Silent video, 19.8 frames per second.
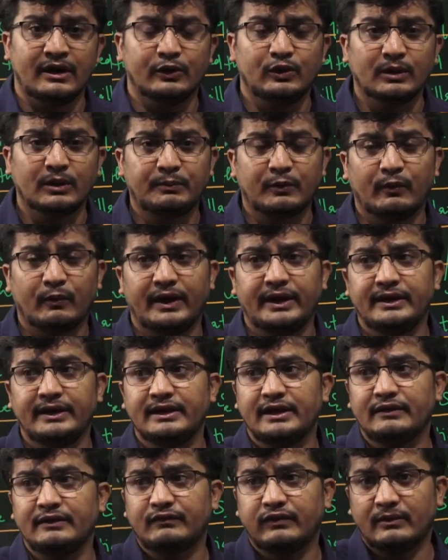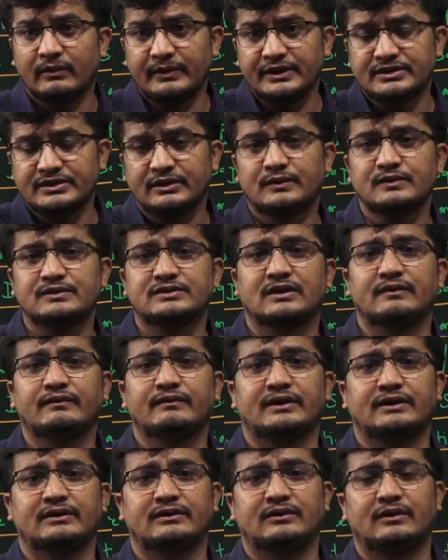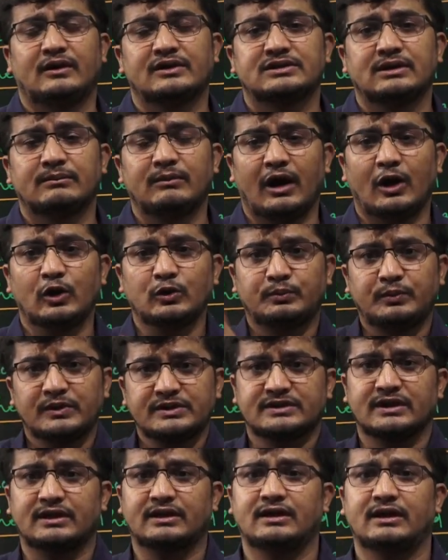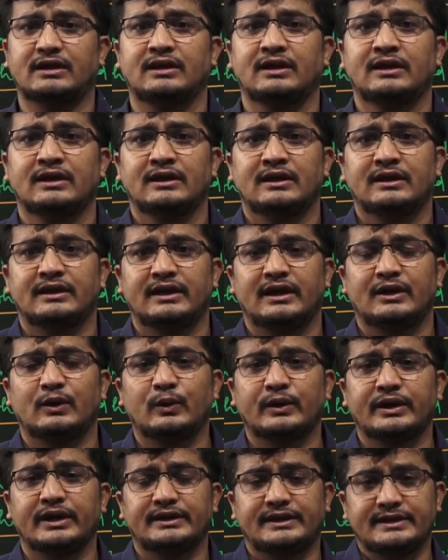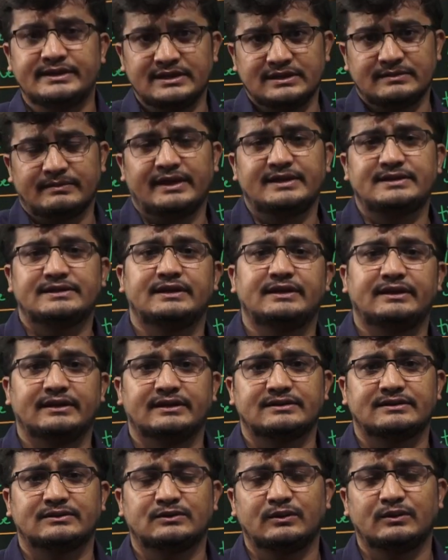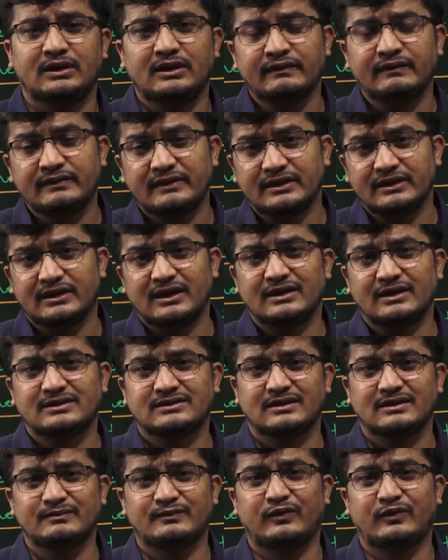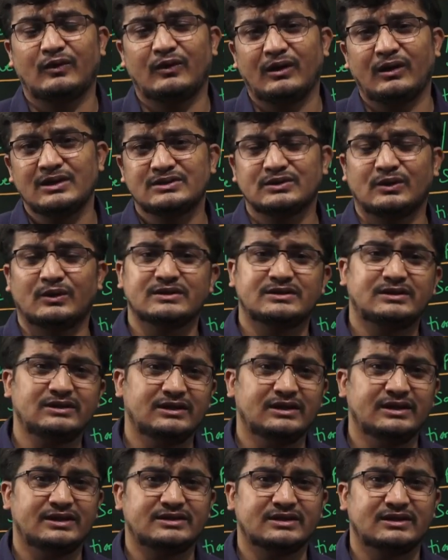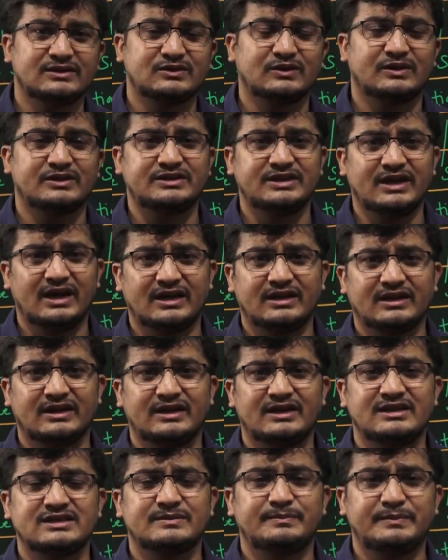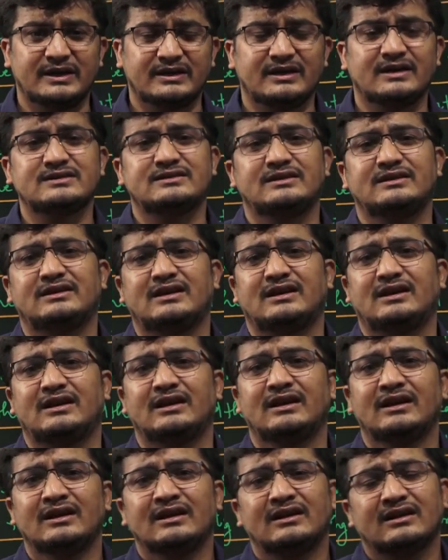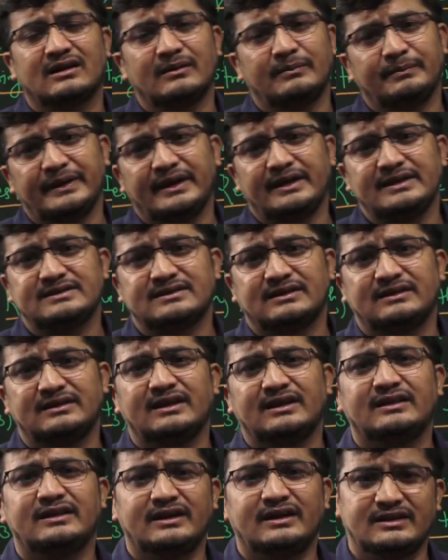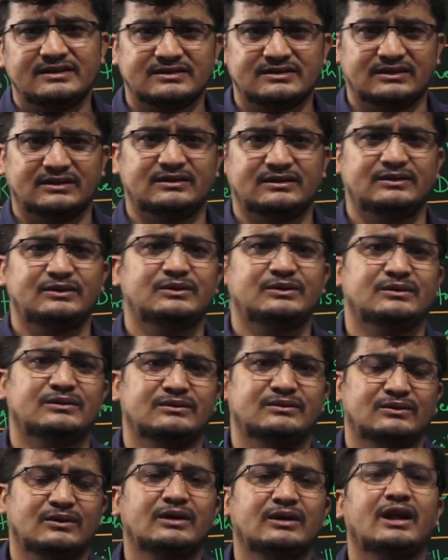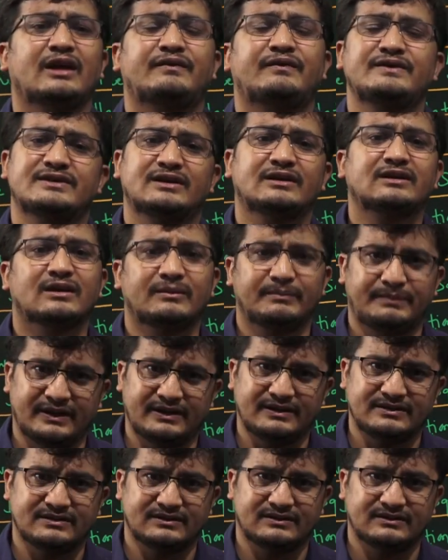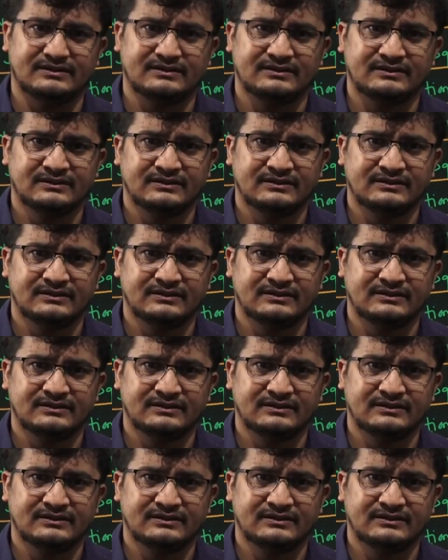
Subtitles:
you're providing information to someone or some output circuit that, okay, this is my status. So if there are some false oscillations or chatter and spatters in the comparison, then that is a, you know, not efficient comparison.